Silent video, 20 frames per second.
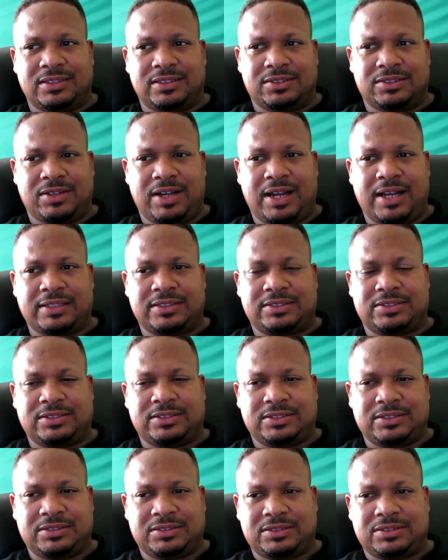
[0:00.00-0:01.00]
So I
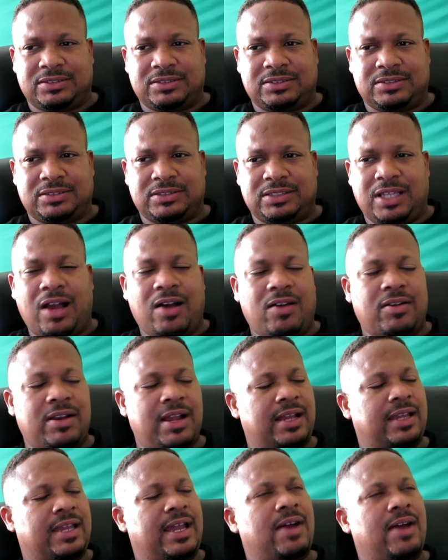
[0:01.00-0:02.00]
thought
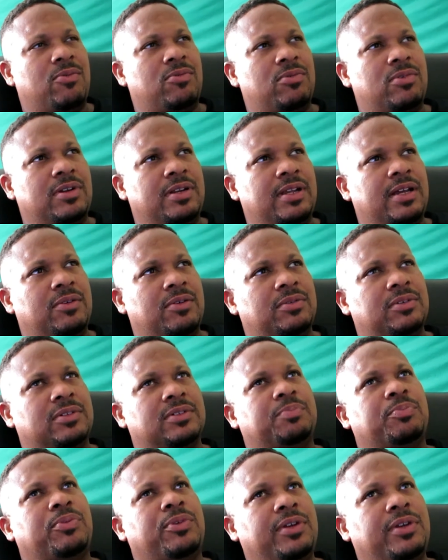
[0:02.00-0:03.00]
I got one that was
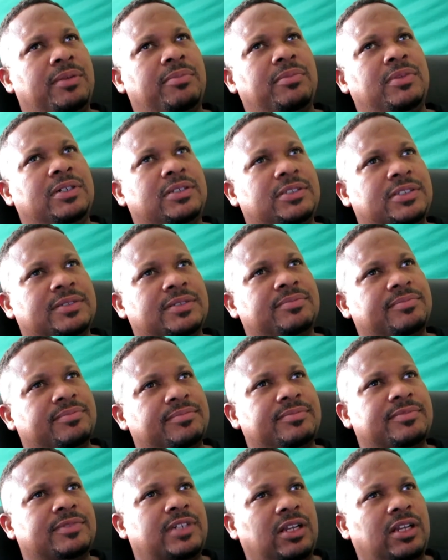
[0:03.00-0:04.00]
pretty much
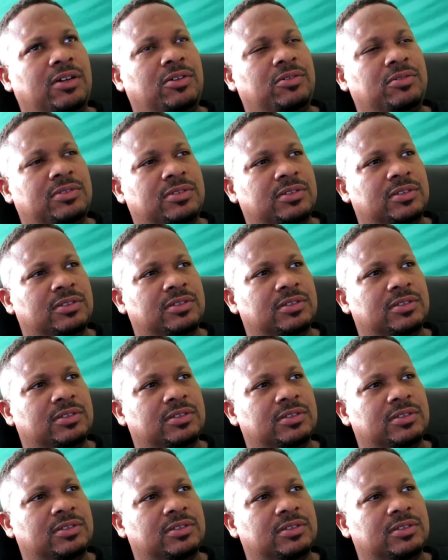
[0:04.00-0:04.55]
close.